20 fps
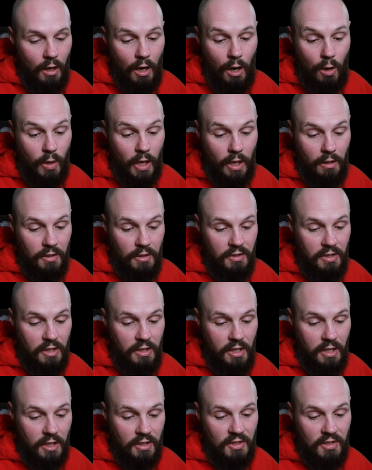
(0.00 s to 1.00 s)
Okay, let's see
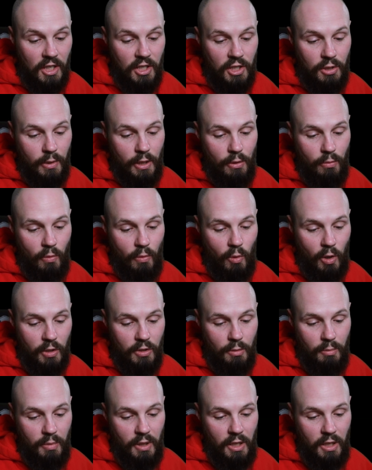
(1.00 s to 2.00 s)
the accessory. We
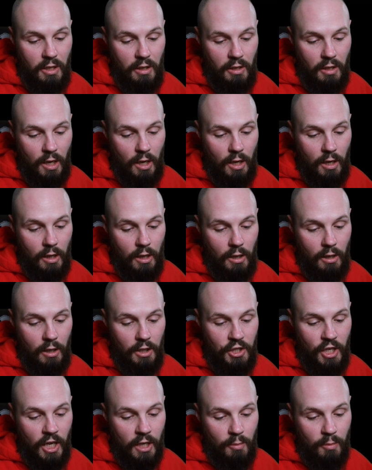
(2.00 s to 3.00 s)
want to be uh,
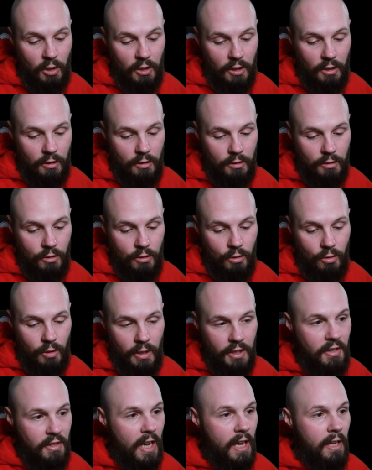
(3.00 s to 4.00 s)
a check mark. Cool,
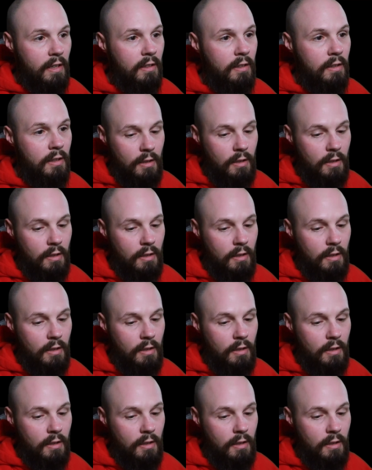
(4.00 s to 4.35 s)
hit that